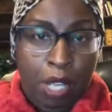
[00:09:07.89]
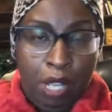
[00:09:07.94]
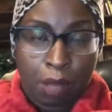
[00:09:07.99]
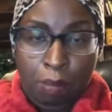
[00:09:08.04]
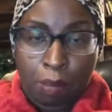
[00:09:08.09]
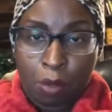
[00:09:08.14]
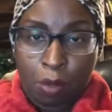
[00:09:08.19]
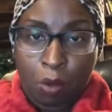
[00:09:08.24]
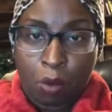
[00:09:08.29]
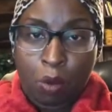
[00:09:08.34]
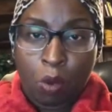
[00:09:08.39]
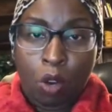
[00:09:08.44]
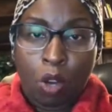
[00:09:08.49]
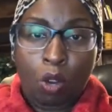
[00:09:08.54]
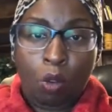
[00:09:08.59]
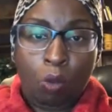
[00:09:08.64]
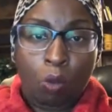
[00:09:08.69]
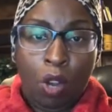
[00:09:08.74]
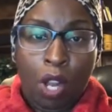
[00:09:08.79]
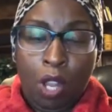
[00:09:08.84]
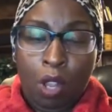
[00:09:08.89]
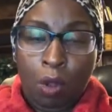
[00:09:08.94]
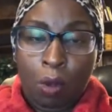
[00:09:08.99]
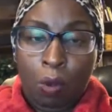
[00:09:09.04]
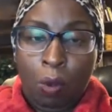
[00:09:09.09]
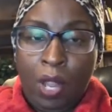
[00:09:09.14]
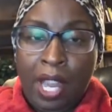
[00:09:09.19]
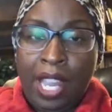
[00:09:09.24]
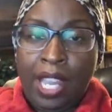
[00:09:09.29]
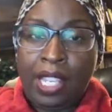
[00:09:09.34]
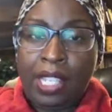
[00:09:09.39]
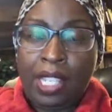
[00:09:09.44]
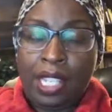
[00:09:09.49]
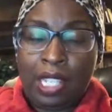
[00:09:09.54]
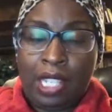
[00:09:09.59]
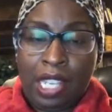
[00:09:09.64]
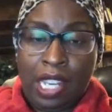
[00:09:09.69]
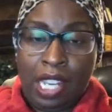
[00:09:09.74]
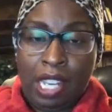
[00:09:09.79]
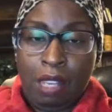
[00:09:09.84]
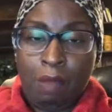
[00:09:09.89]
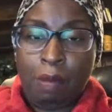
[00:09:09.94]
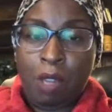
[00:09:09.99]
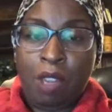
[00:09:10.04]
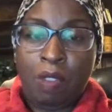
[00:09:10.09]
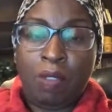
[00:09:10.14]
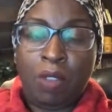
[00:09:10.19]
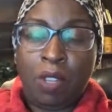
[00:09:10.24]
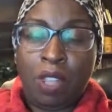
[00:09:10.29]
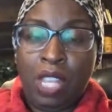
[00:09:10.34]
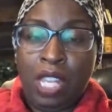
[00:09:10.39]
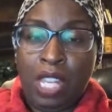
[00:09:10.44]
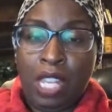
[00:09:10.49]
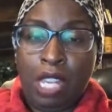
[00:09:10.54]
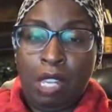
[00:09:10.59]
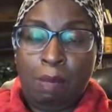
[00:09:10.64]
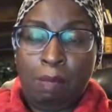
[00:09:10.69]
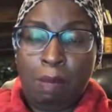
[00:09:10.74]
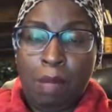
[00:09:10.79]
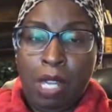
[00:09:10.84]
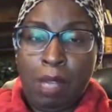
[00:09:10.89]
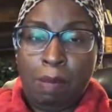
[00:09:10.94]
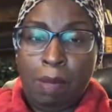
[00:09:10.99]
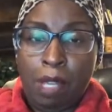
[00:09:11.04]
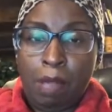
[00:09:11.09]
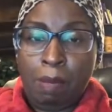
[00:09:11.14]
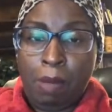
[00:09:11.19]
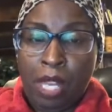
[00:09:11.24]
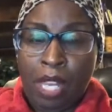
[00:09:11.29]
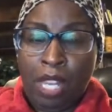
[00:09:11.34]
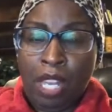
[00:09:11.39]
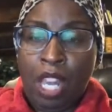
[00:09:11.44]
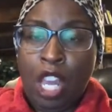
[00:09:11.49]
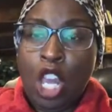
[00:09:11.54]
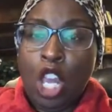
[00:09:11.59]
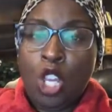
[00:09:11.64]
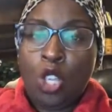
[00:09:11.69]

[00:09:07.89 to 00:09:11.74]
people or grow as a team if you're thinking me, me, me.